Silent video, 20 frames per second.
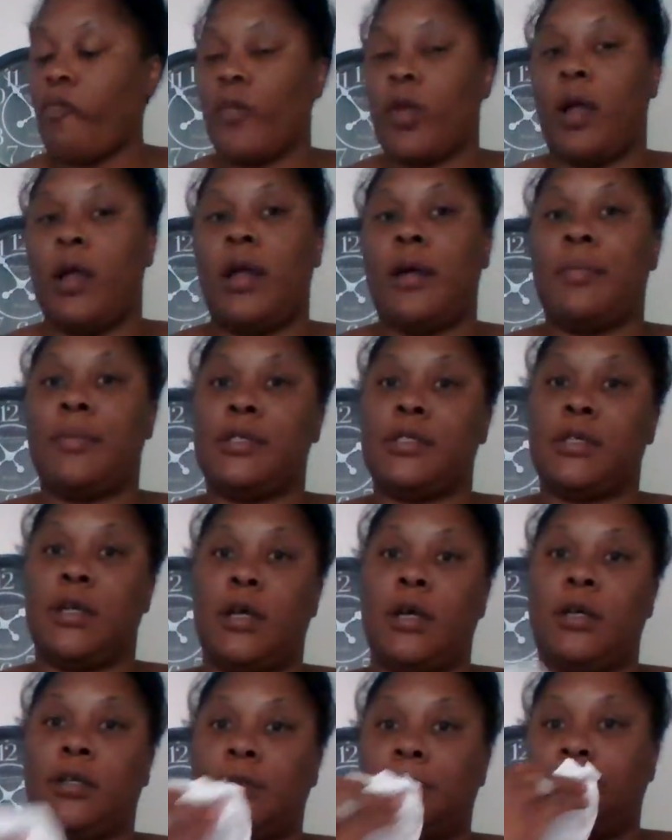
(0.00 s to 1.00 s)

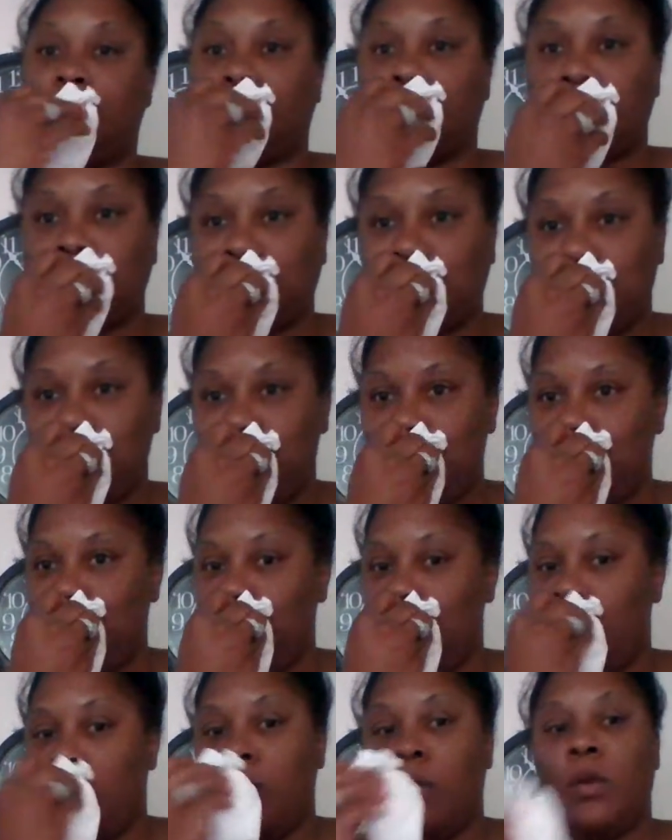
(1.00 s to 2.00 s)
Amazon.
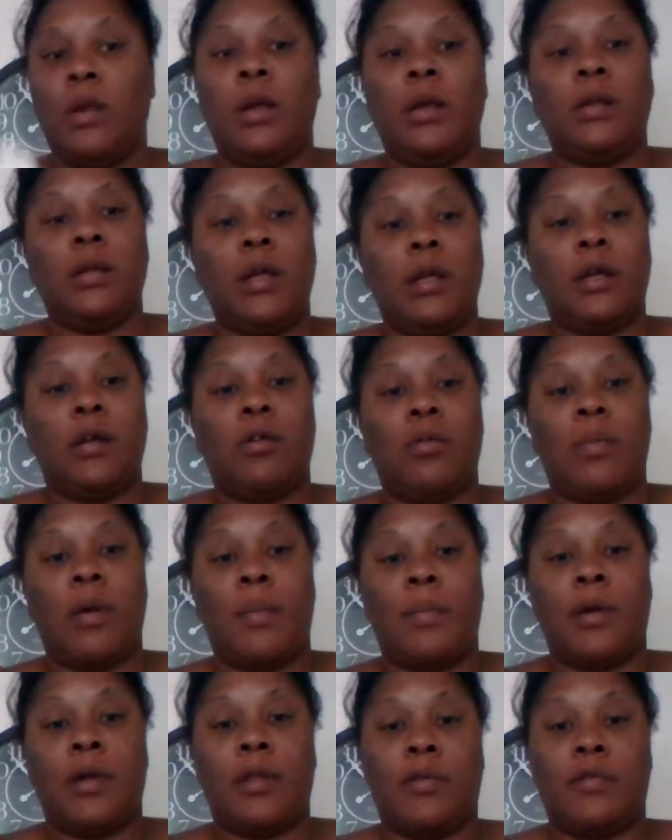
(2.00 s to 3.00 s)
They get on my
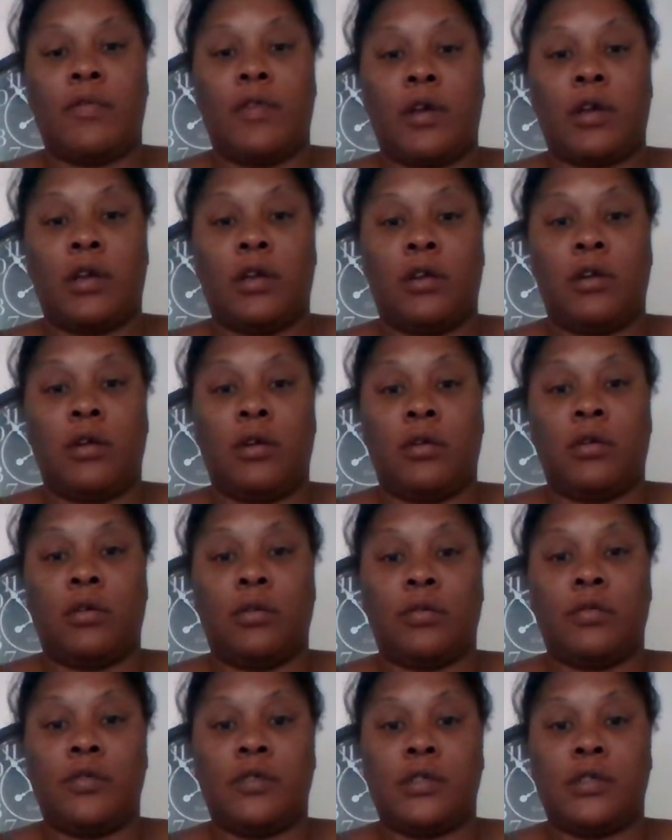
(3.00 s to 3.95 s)
motherfucking nerves.